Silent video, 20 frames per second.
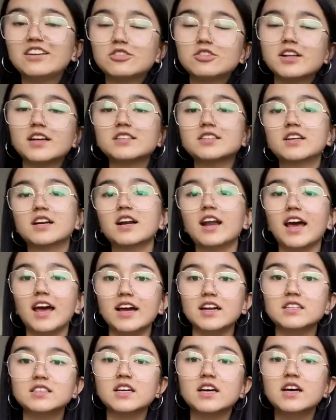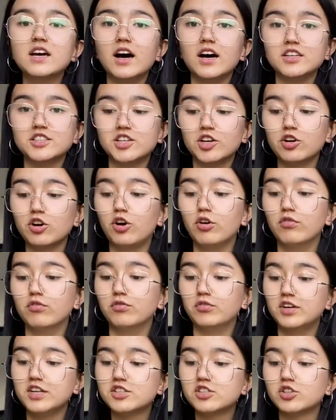2008, a set of
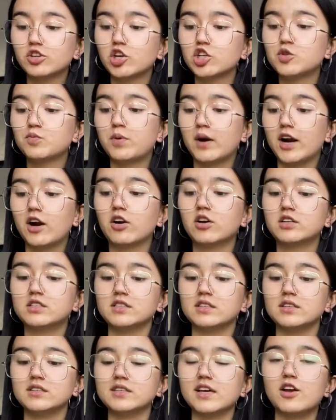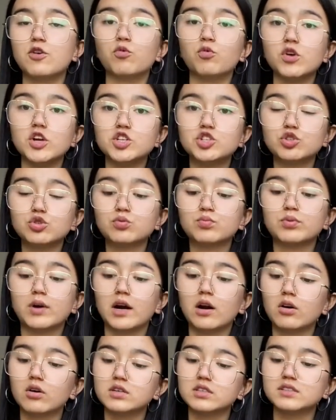research priorities and regional
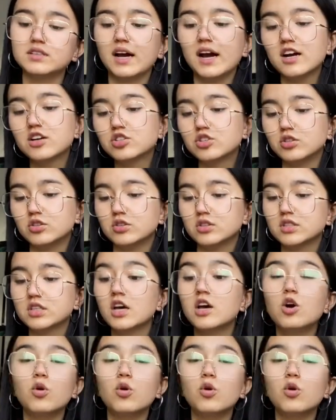priority actions